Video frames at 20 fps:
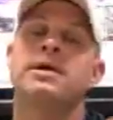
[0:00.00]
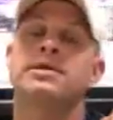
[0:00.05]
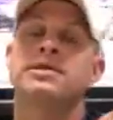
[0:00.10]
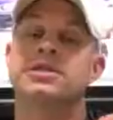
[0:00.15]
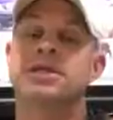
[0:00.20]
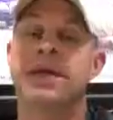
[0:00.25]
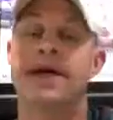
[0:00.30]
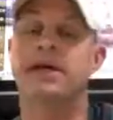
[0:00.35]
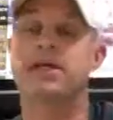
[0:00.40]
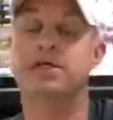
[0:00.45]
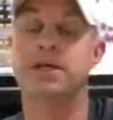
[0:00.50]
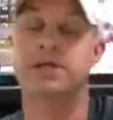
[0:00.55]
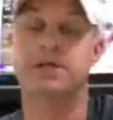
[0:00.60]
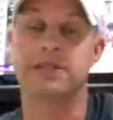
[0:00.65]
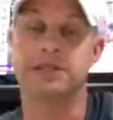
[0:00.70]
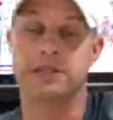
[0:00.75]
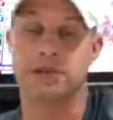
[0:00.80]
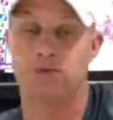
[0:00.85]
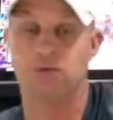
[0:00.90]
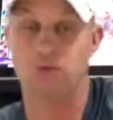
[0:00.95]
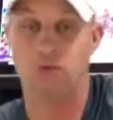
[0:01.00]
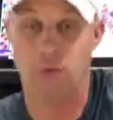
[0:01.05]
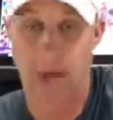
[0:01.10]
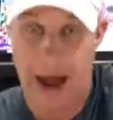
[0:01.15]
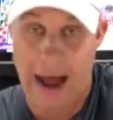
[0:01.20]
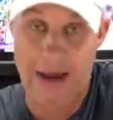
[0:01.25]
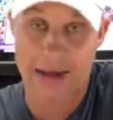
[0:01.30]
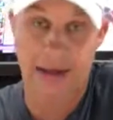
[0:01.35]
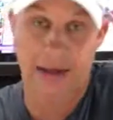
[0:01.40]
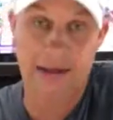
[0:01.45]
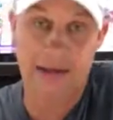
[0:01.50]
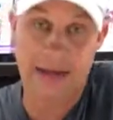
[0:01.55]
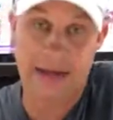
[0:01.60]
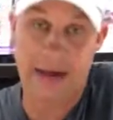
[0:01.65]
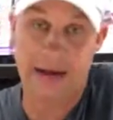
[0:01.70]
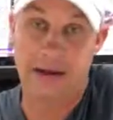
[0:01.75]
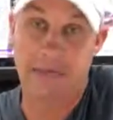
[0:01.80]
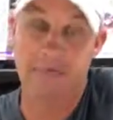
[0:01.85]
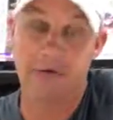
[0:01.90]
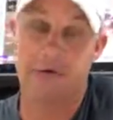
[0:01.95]
Sanchez hits a rocket. You
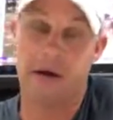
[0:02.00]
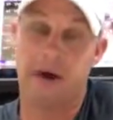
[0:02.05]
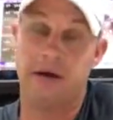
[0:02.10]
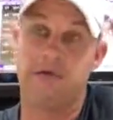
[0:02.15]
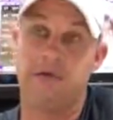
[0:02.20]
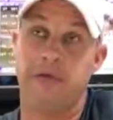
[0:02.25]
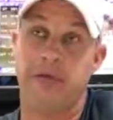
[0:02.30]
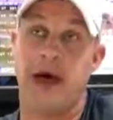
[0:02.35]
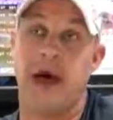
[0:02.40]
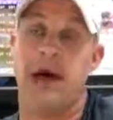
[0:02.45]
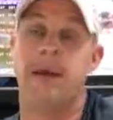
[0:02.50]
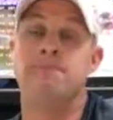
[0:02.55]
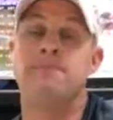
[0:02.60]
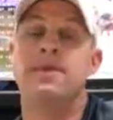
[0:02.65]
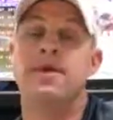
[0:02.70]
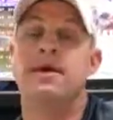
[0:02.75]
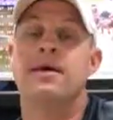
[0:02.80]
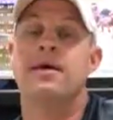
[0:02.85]
got to give him credit for that.